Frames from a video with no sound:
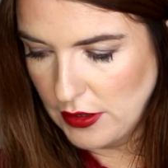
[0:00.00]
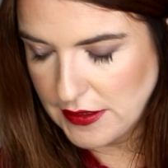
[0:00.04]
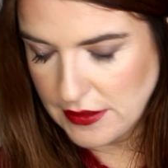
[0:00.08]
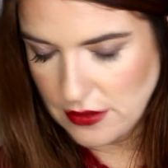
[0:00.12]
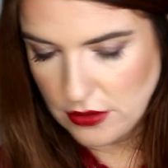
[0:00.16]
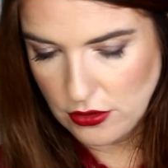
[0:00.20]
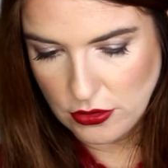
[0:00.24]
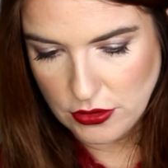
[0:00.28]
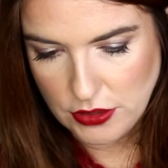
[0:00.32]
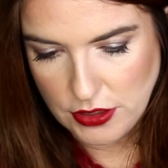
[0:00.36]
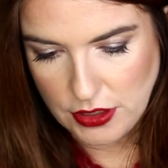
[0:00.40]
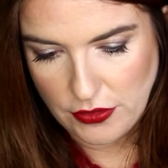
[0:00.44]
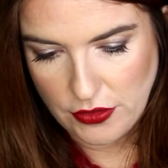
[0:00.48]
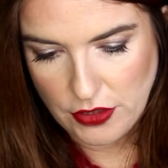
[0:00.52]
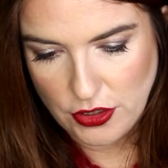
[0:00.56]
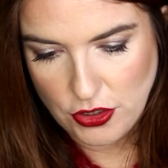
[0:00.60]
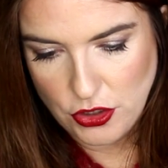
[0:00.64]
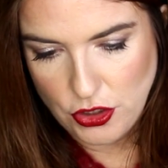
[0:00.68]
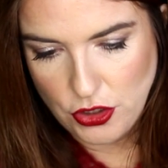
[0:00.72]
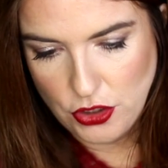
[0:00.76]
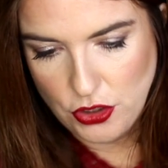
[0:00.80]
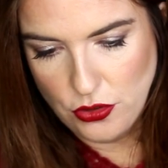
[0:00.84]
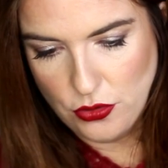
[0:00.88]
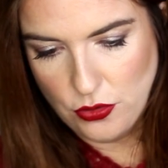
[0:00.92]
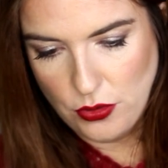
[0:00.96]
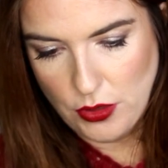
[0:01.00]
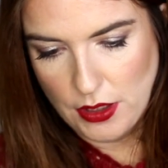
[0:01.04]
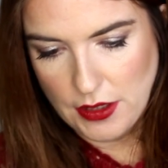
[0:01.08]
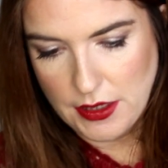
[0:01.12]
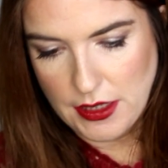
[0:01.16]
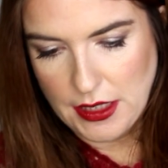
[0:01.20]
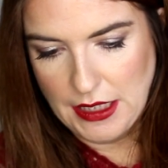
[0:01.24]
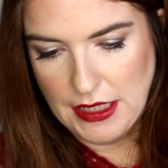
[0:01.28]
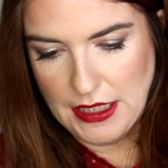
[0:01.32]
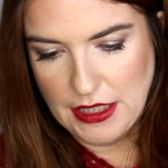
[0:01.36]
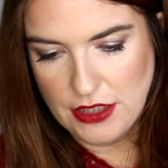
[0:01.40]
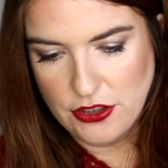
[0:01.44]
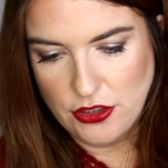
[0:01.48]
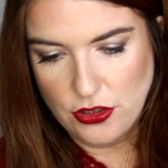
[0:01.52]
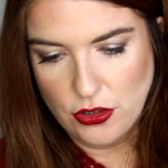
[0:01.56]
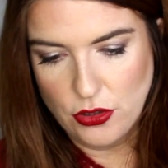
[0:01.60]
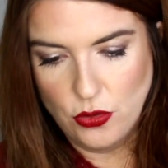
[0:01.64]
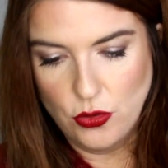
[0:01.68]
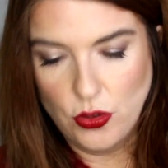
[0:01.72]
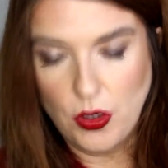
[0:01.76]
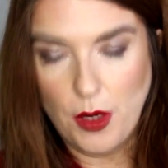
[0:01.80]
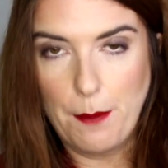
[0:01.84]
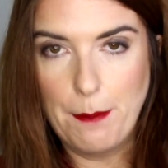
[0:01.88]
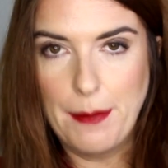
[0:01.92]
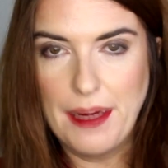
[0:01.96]
has got the new collection
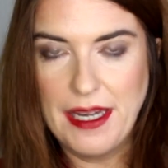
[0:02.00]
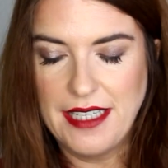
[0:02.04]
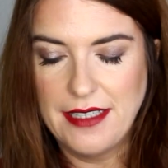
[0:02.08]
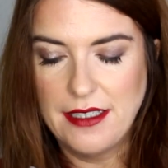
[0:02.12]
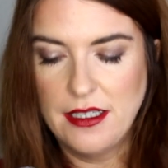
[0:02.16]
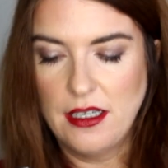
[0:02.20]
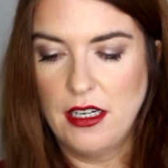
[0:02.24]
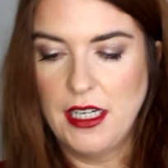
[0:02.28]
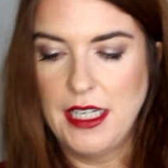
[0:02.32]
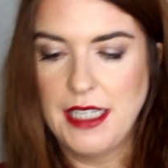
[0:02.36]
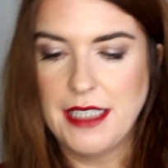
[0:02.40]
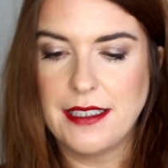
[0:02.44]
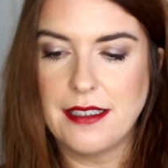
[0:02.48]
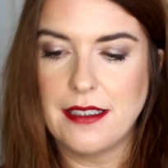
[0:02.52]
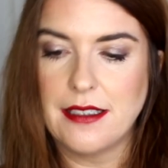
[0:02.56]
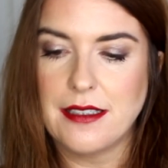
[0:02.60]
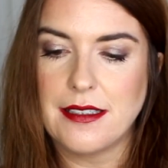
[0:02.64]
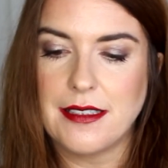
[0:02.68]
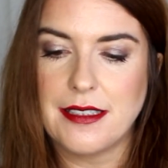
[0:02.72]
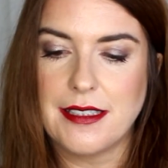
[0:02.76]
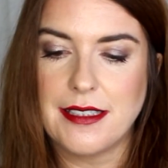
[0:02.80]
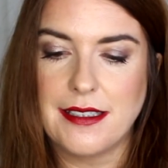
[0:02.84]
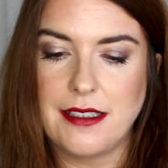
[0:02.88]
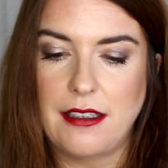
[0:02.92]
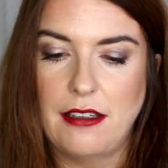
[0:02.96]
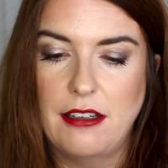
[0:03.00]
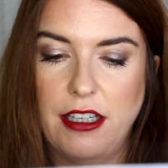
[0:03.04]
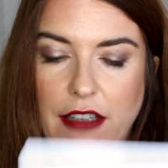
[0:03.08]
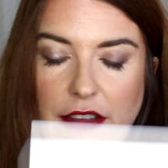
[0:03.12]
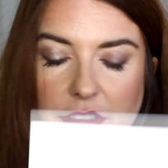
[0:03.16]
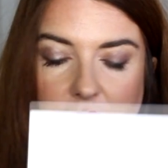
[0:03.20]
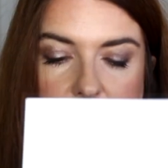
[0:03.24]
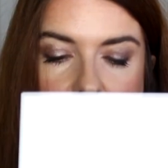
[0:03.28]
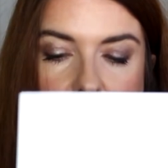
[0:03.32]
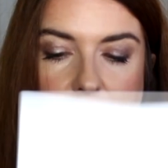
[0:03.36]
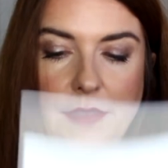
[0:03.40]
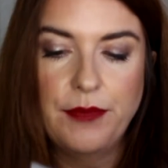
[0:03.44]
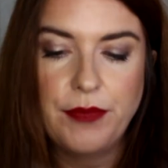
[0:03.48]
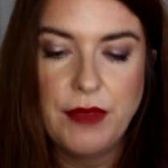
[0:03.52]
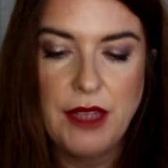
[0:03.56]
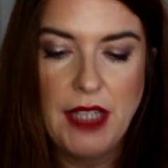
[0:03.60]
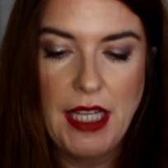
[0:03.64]
called Midnight Siren,